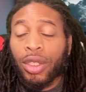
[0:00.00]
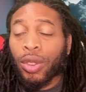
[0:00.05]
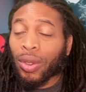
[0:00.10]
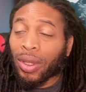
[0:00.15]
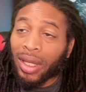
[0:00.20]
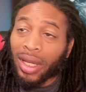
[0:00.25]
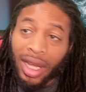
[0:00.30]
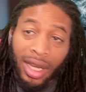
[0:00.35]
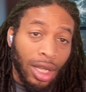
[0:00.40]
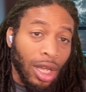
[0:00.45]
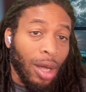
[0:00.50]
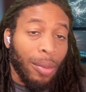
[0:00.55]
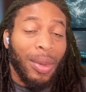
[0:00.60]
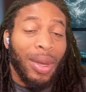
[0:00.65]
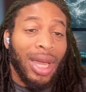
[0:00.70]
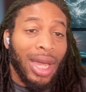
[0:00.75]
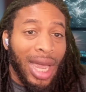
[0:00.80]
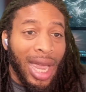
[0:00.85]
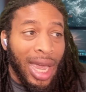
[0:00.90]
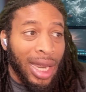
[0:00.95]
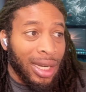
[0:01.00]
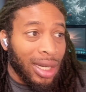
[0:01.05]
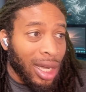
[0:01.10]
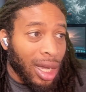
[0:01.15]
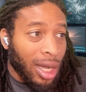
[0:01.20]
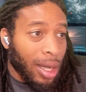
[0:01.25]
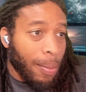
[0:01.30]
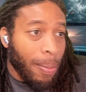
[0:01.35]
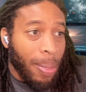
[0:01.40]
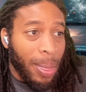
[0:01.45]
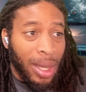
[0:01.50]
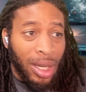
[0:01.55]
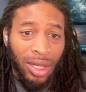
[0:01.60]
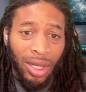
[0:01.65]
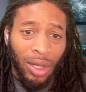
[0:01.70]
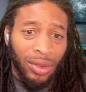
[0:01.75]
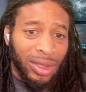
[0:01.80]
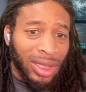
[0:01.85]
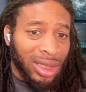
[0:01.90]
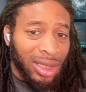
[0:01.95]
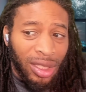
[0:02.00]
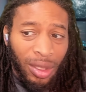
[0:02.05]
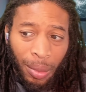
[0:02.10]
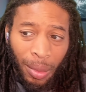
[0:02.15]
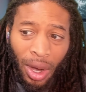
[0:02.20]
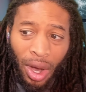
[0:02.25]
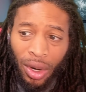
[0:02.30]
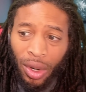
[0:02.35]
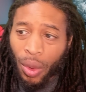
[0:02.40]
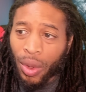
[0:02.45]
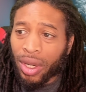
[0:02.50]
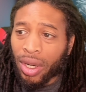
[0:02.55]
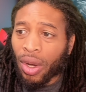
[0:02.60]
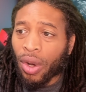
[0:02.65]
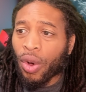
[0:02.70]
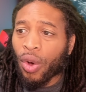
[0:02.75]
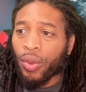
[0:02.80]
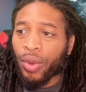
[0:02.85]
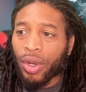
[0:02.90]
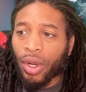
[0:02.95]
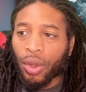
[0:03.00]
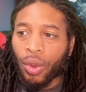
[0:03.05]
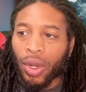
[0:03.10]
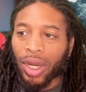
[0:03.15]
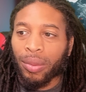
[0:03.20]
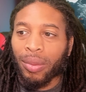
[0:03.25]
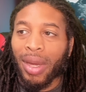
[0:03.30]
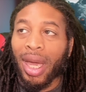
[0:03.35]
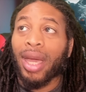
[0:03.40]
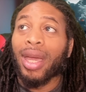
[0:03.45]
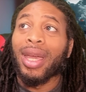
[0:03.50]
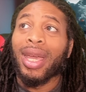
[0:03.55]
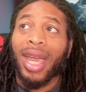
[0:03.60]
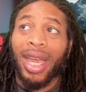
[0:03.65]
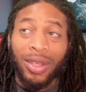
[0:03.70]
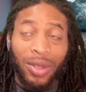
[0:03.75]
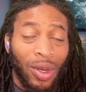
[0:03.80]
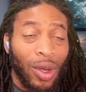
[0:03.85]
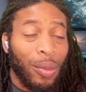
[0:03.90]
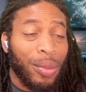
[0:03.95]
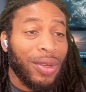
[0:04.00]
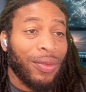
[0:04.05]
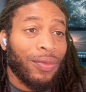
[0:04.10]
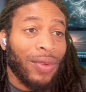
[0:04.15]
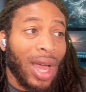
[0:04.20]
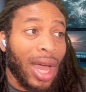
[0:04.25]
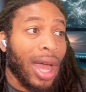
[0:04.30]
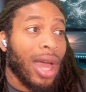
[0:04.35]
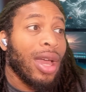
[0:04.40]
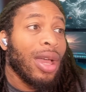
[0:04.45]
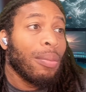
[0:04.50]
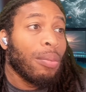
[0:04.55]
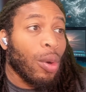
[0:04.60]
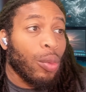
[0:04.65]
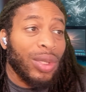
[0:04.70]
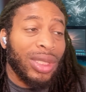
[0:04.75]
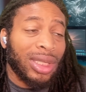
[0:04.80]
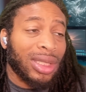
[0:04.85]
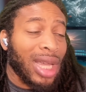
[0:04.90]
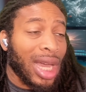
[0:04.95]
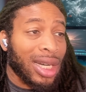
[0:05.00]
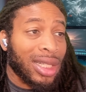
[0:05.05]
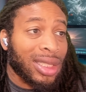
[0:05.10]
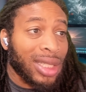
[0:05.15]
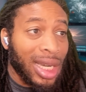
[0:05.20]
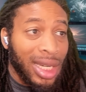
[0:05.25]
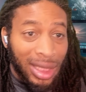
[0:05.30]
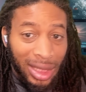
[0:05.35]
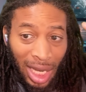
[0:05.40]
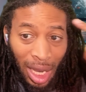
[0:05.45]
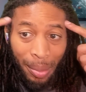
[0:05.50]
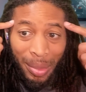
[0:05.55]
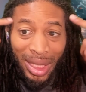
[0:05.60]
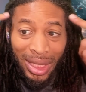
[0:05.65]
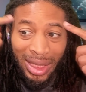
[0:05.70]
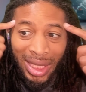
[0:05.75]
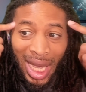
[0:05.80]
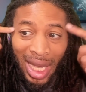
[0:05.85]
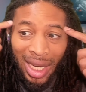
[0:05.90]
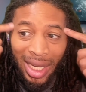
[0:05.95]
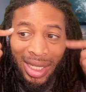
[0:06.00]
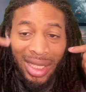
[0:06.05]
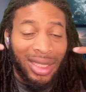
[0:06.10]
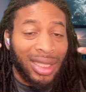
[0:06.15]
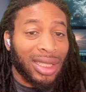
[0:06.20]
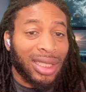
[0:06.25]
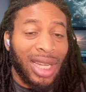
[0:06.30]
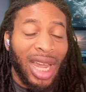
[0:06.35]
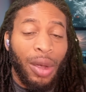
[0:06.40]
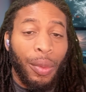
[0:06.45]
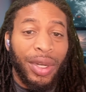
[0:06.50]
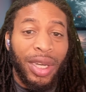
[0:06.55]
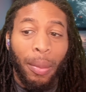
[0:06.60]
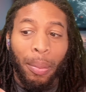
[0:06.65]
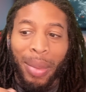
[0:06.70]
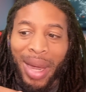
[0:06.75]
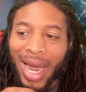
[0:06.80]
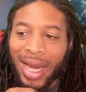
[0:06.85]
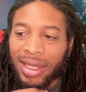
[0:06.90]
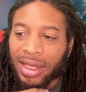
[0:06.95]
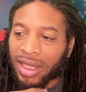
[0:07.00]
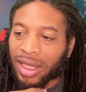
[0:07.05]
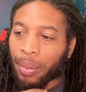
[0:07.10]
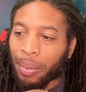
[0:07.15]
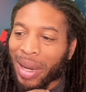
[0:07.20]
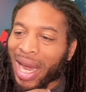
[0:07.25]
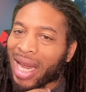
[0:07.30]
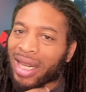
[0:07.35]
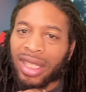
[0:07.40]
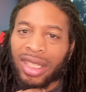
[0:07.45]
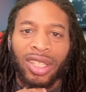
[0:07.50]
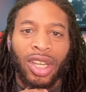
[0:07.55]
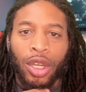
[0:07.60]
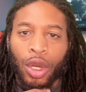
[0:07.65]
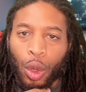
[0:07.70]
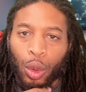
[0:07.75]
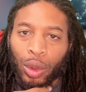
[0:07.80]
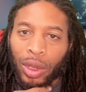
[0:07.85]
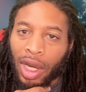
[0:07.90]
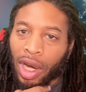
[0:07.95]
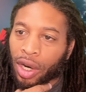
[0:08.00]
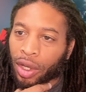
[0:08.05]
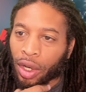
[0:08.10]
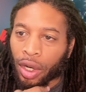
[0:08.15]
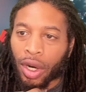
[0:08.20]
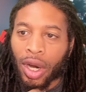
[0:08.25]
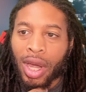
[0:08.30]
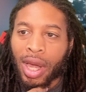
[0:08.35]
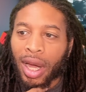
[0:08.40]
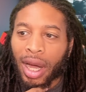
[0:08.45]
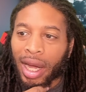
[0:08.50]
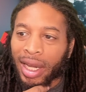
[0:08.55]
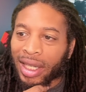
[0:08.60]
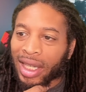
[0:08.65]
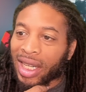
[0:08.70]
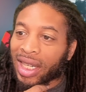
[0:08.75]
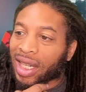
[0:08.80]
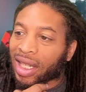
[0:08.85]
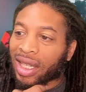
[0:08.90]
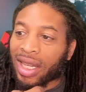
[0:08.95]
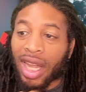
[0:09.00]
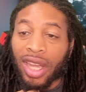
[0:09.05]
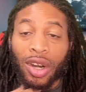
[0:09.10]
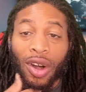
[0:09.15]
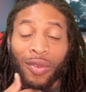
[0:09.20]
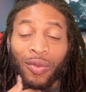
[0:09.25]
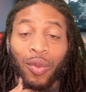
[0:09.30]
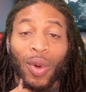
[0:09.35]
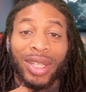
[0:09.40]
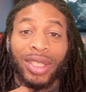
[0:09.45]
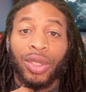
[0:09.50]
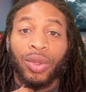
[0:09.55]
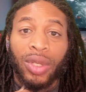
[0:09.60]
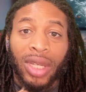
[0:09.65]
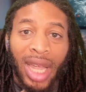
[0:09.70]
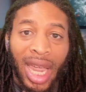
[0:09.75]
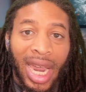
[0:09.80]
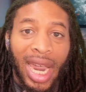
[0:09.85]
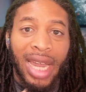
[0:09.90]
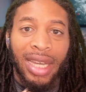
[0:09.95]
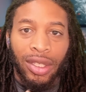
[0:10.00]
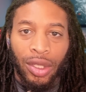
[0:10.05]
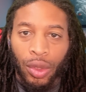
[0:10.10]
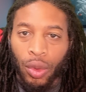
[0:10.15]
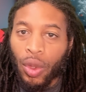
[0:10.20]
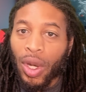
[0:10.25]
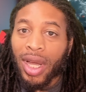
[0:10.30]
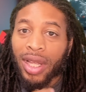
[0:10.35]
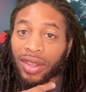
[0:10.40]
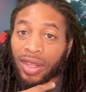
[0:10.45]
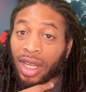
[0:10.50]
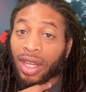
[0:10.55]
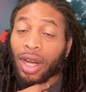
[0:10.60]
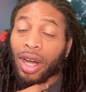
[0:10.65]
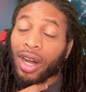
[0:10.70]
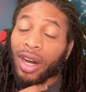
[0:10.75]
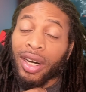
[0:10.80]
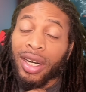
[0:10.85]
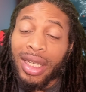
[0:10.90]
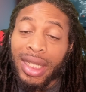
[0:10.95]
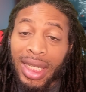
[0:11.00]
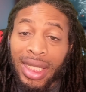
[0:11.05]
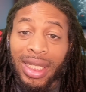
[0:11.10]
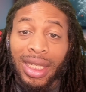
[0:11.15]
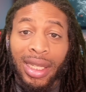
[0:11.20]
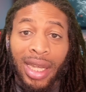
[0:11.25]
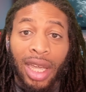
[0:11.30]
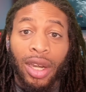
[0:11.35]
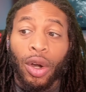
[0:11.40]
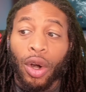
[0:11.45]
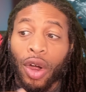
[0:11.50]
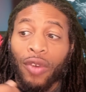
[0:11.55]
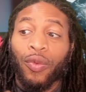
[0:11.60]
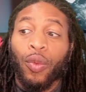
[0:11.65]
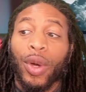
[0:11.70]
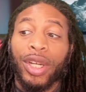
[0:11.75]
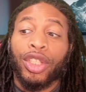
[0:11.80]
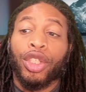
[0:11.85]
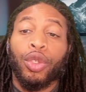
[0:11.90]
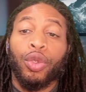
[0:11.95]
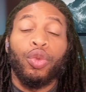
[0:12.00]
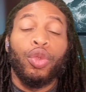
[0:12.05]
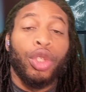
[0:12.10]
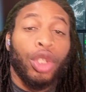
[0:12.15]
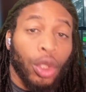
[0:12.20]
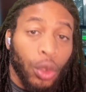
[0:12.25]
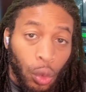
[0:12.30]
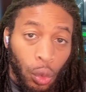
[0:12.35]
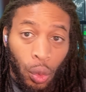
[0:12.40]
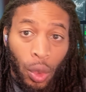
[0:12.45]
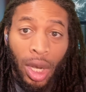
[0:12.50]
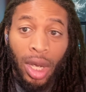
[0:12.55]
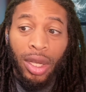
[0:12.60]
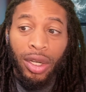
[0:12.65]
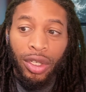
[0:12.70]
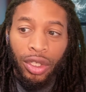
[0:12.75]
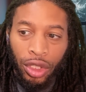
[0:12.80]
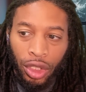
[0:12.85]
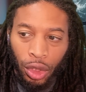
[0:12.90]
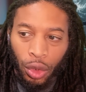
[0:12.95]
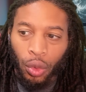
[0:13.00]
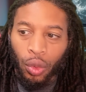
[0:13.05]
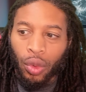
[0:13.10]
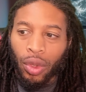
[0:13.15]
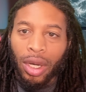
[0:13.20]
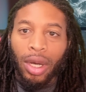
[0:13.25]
you a layup, and, um, and, you know, just see the ball go in the hole real quick, man, and you're gonna be fine. But we just got to change our mentality. It's just like with the badges. The badges are no longer an indicator of what you can do. They are an indicator of what you do do.